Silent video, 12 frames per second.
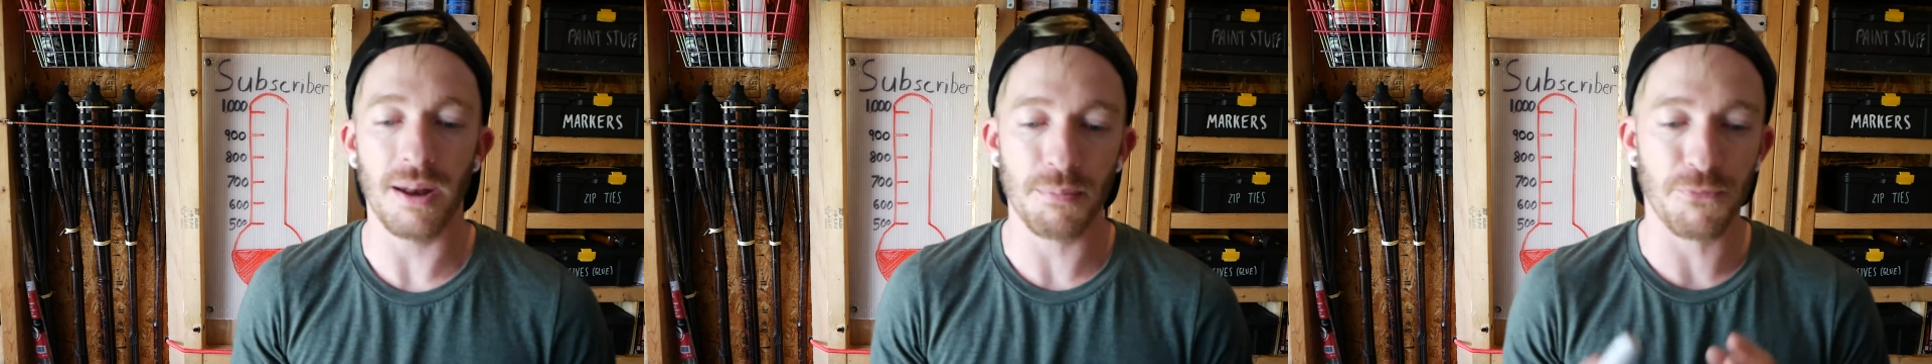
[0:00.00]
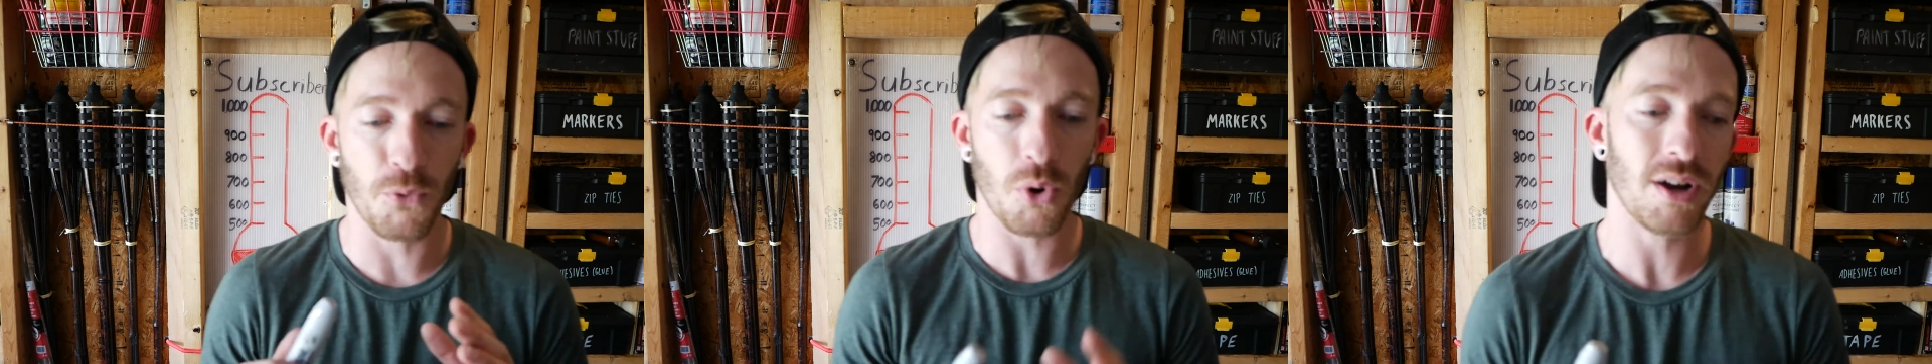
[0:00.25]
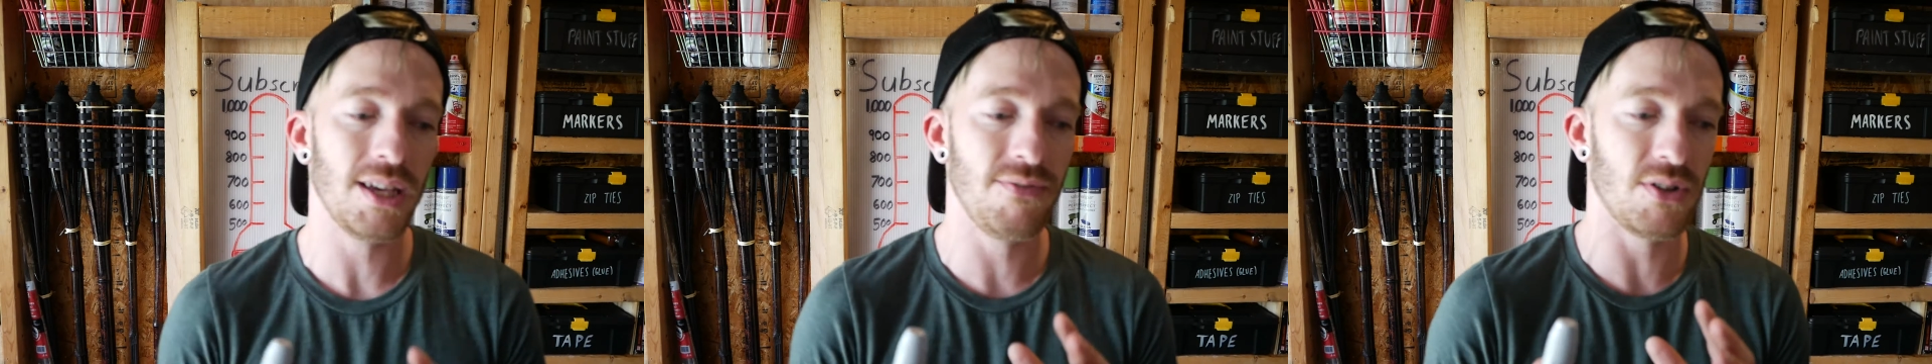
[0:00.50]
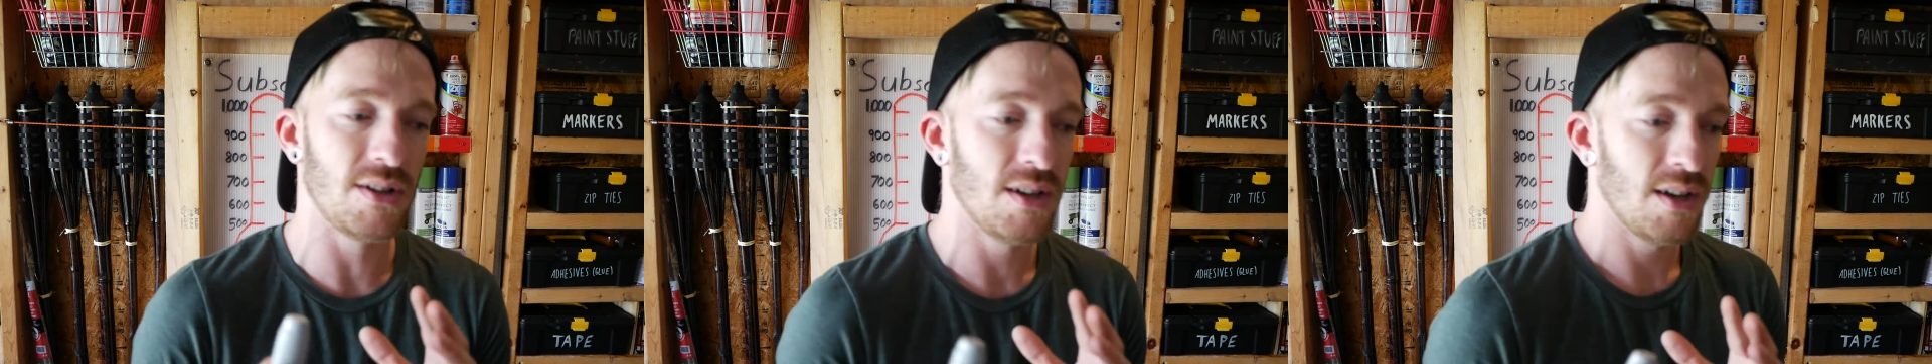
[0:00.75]
And before I
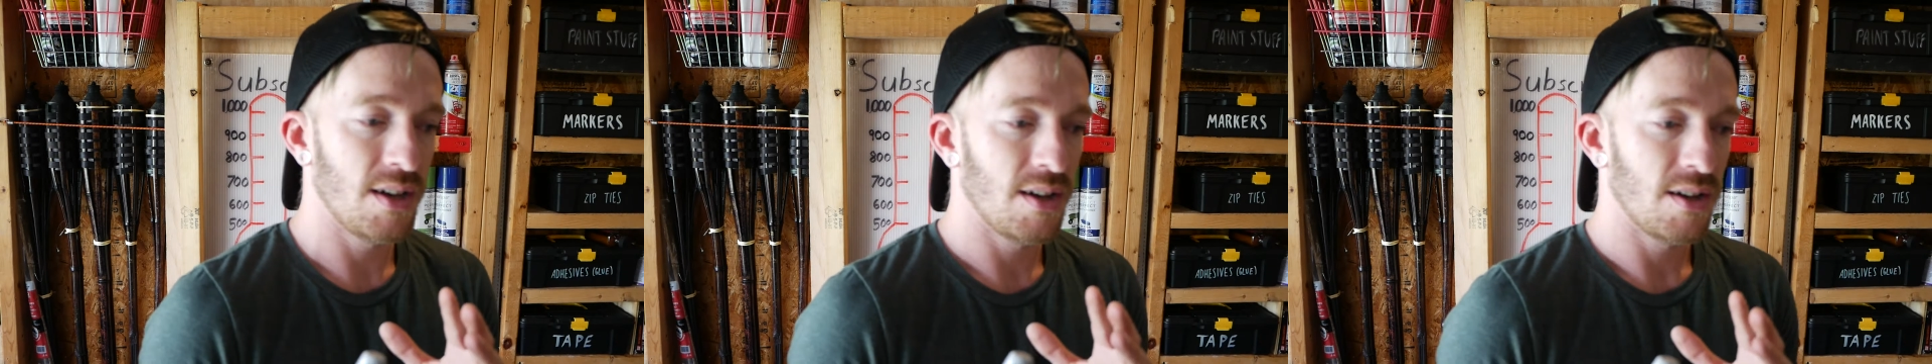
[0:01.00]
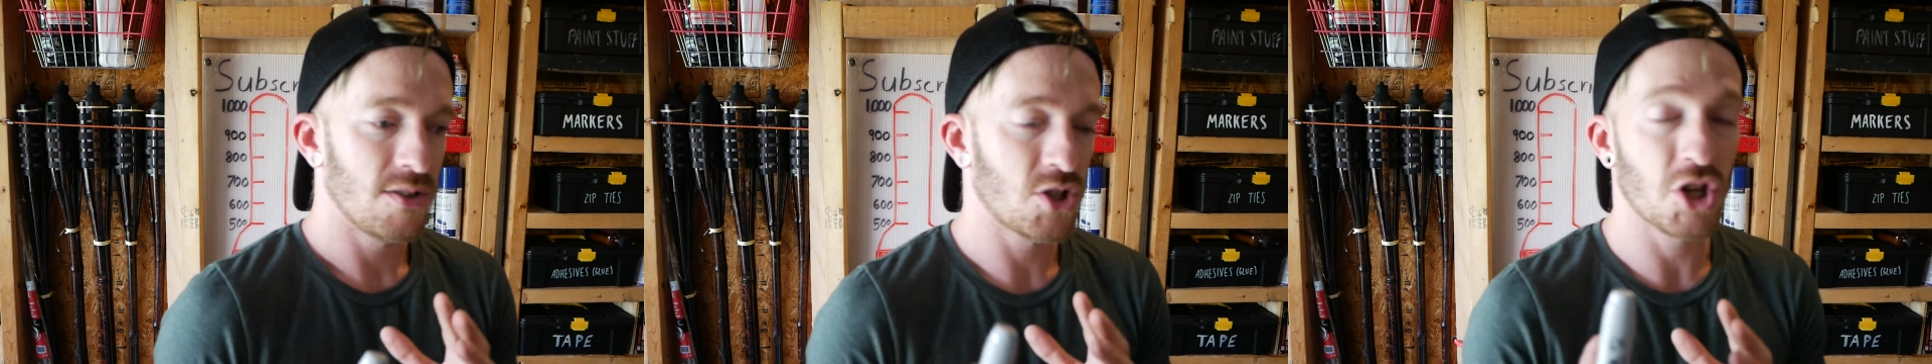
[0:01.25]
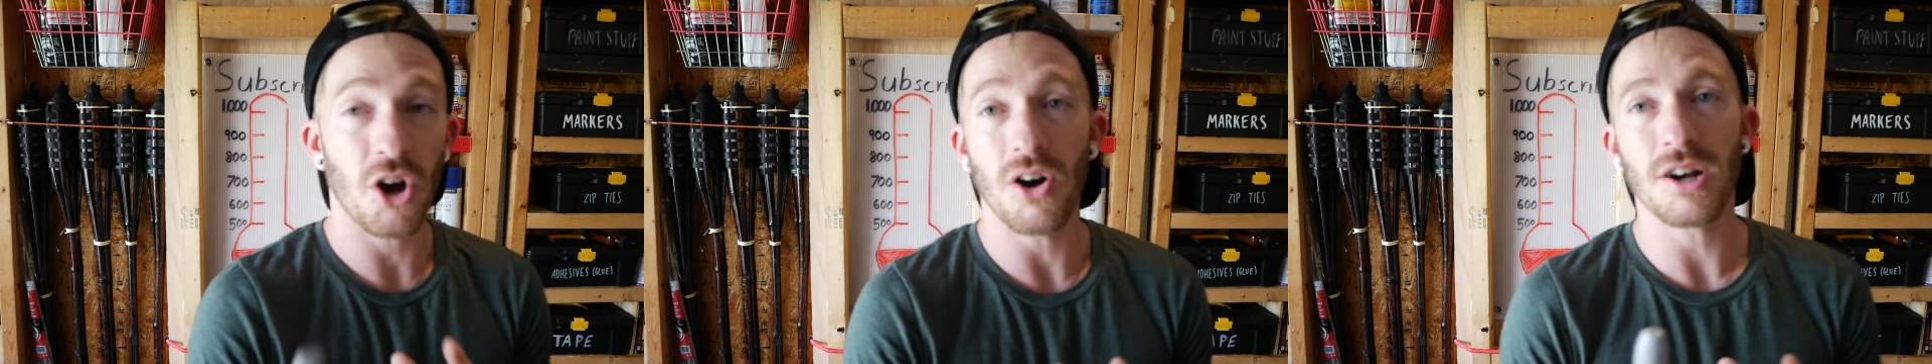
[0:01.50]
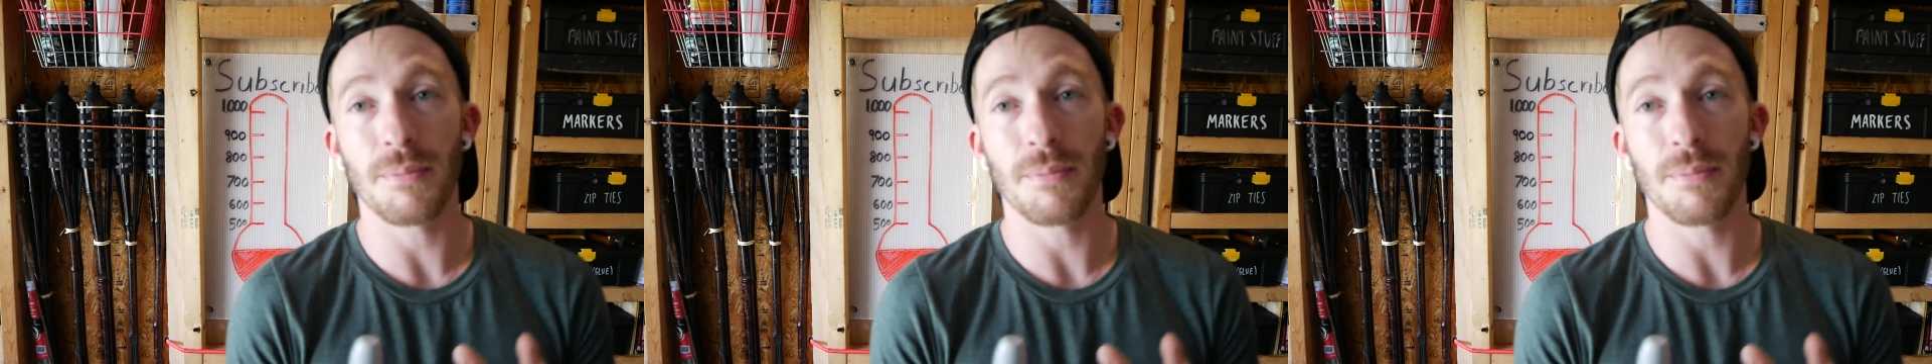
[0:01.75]
even talk